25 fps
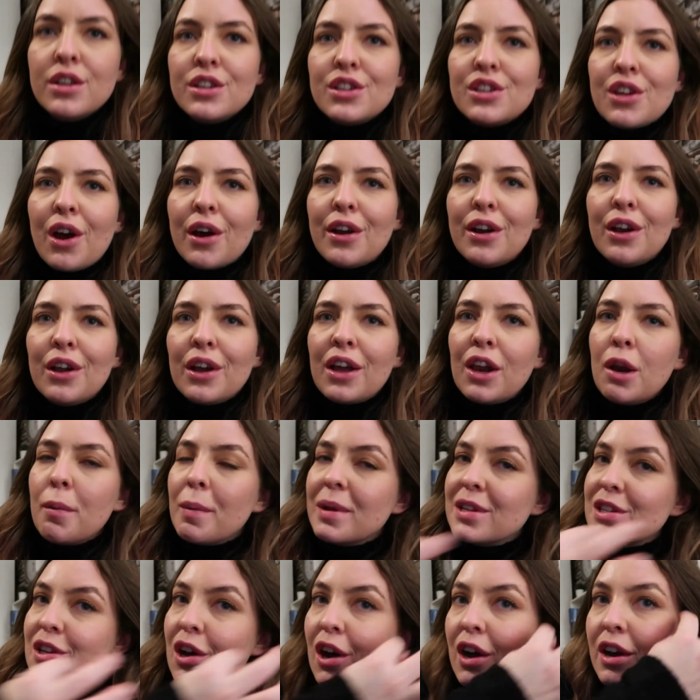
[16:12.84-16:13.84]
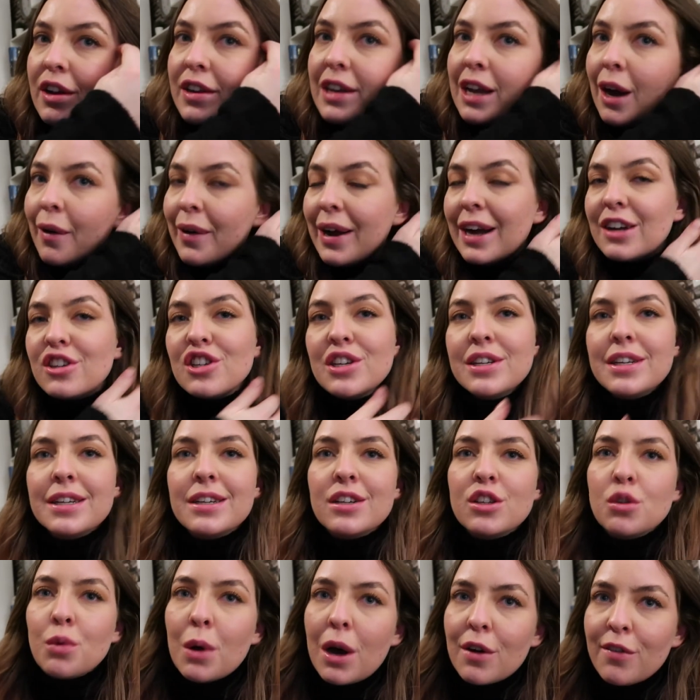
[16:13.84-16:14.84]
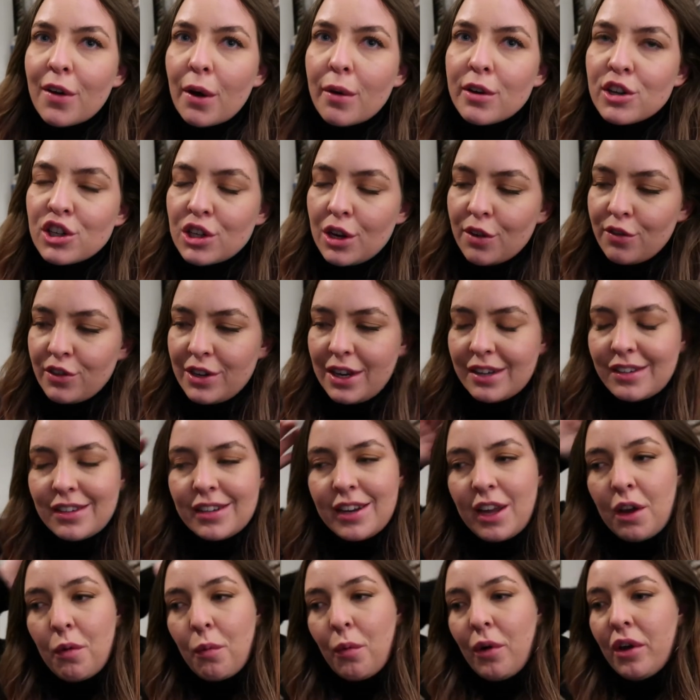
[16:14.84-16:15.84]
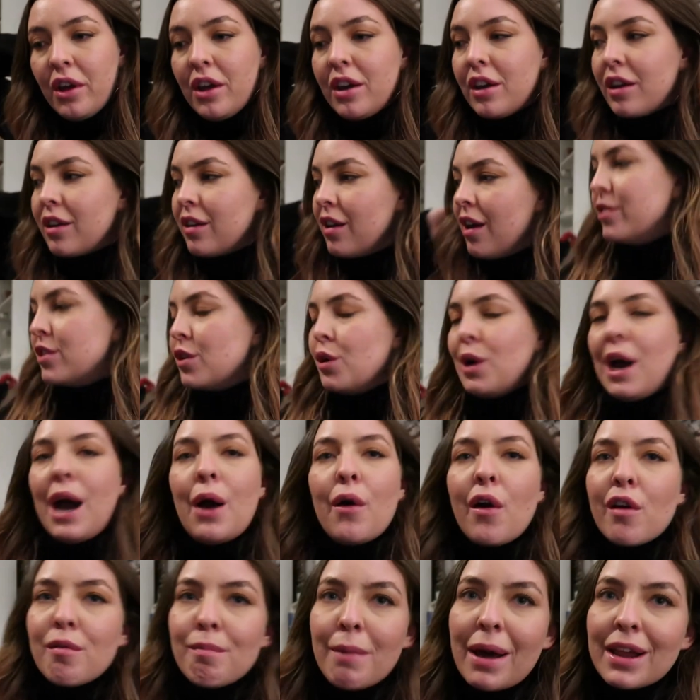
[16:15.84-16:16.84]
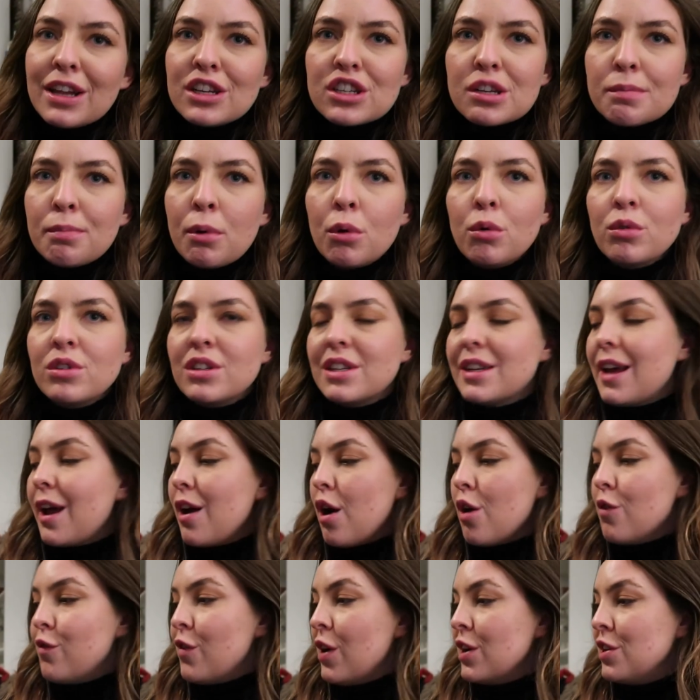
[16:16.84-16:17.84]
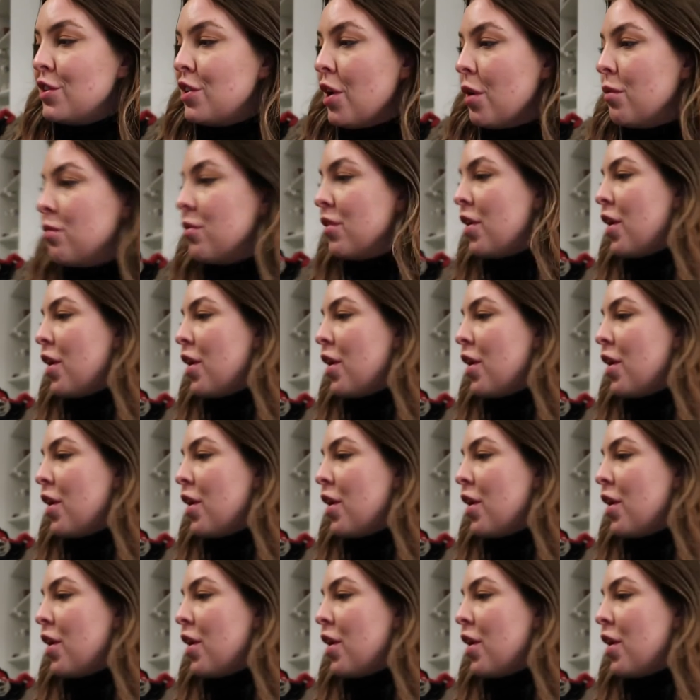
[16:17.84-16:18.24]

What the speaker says: Starting to look a little bit tired now. I actually did a 12-hour shift yesterday at work, so how I've managed to pull today off, I don't